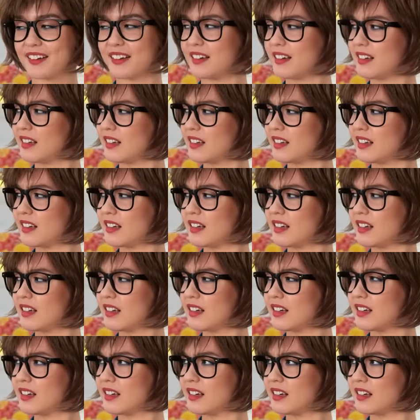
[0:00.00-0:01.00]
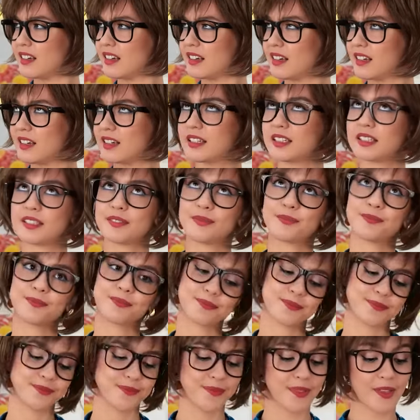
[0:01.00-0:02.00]
Huh? Is that
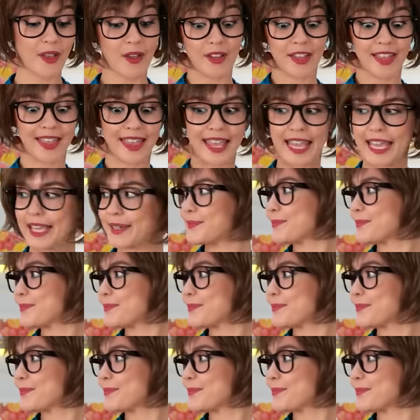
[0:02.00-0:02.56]
the door?